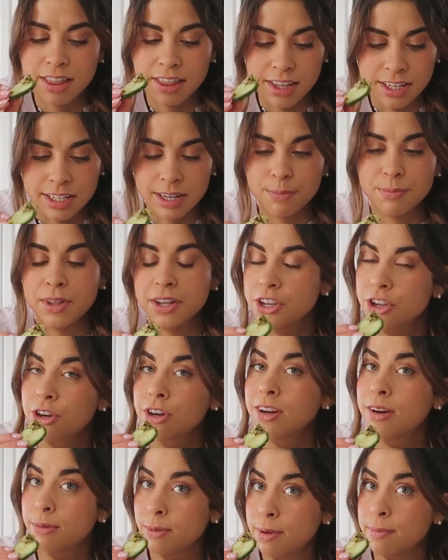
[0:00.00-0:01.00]
the dip that you
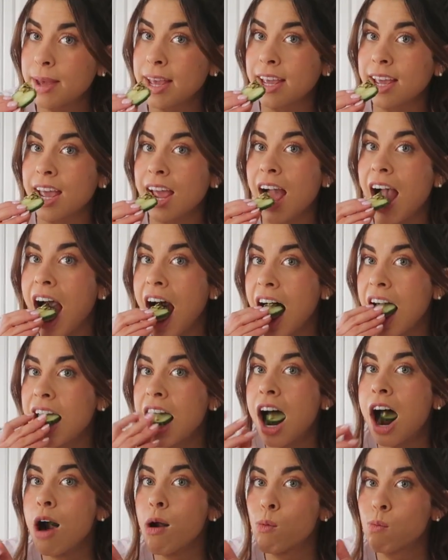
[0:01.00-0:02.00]
need to be making
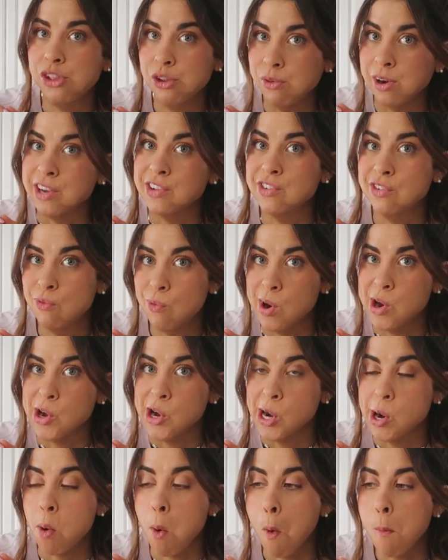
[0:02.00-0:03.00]
for the rest of
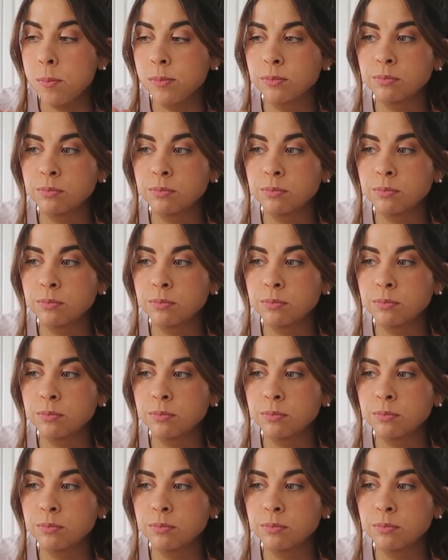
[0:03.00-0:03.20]
winter.